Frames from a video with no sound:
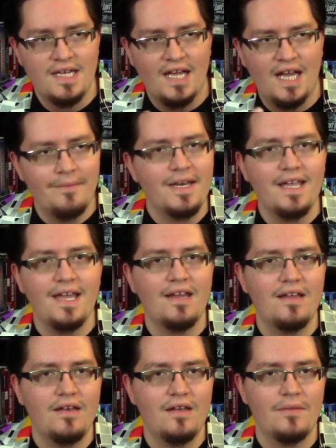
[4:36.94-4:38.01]
I'm going to get
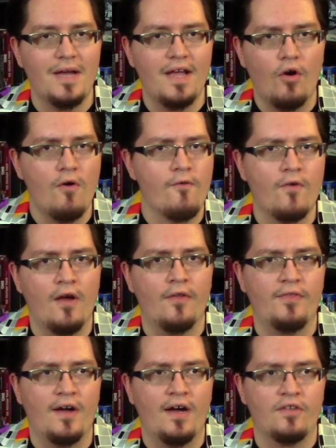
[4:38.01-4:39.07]
into my overall
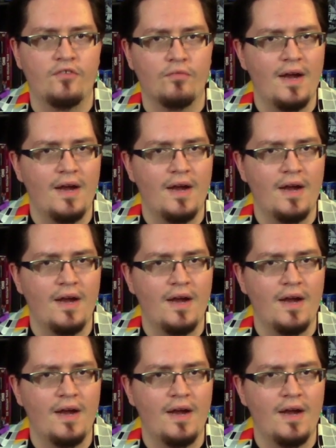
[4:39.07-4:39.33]
thoughts,